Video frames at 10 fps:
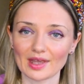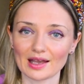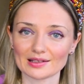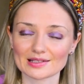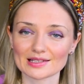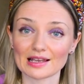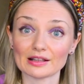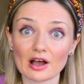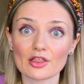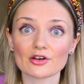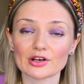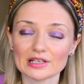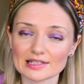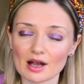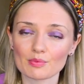And another
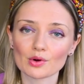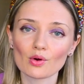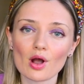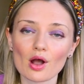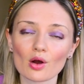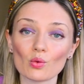example